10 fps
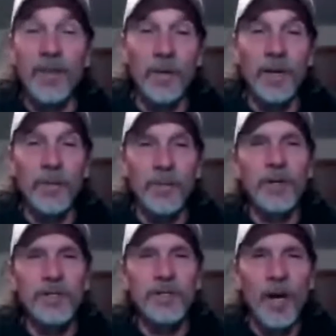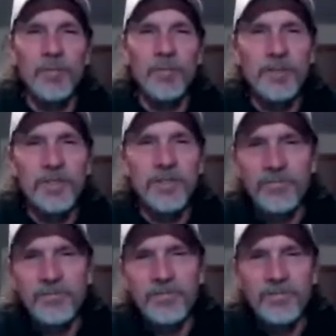think we had a pretty good time
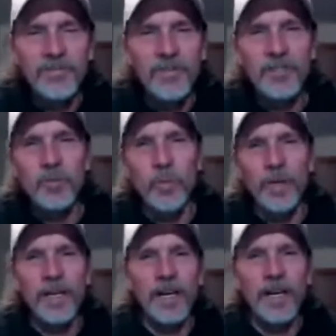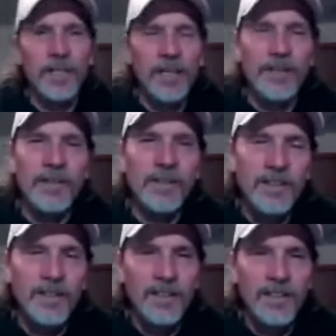just working out together,
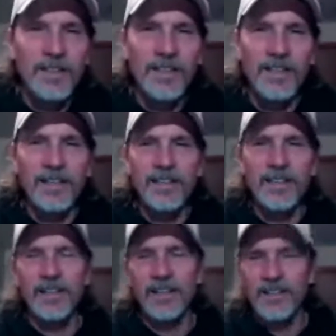and